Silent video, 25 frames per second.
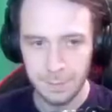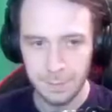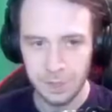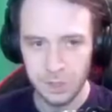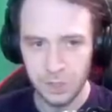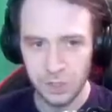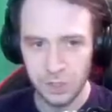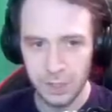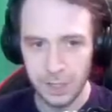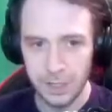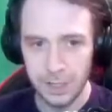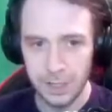
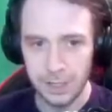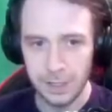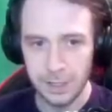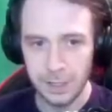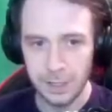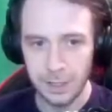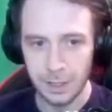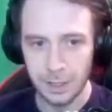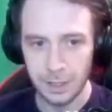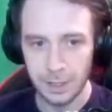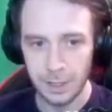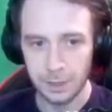a
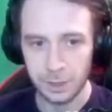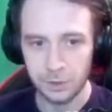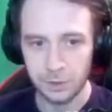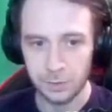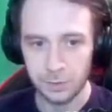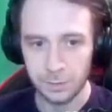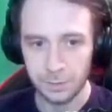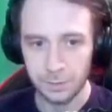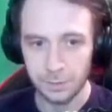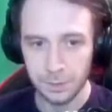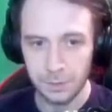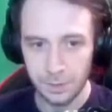
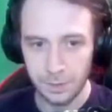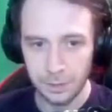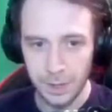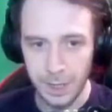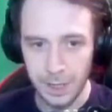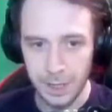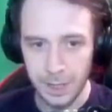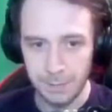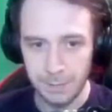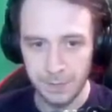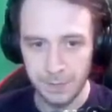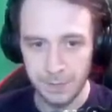enemy
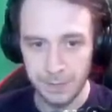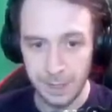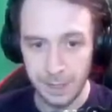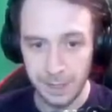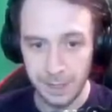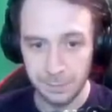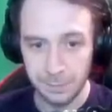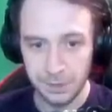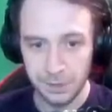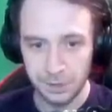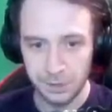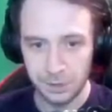stepped.
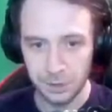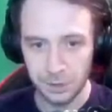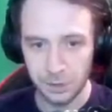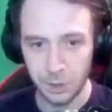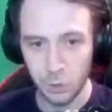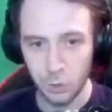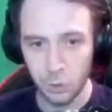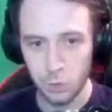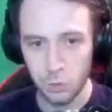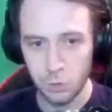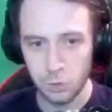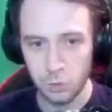
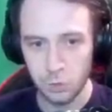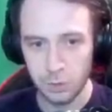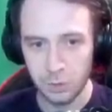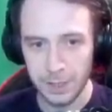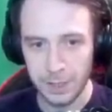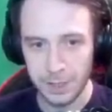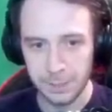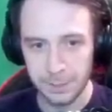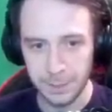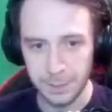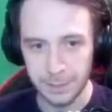Oh, that's bad.